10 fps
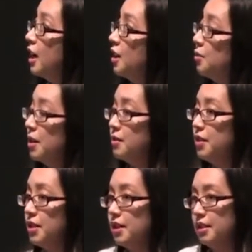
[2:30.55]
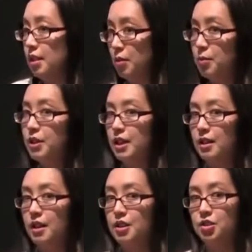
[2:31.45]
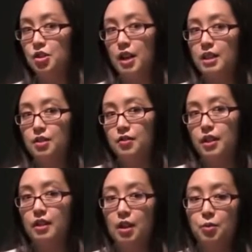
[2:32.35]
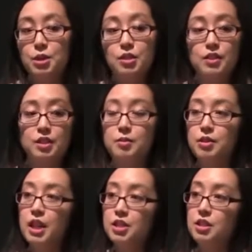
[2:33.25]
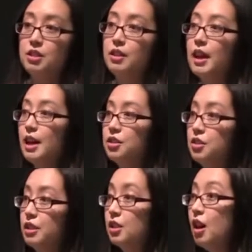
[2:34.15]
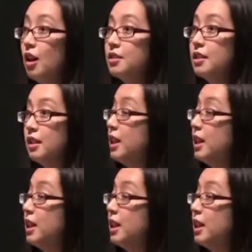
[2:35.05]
And one of the things that we're working on is trying to figure out which of these mutations are actually causing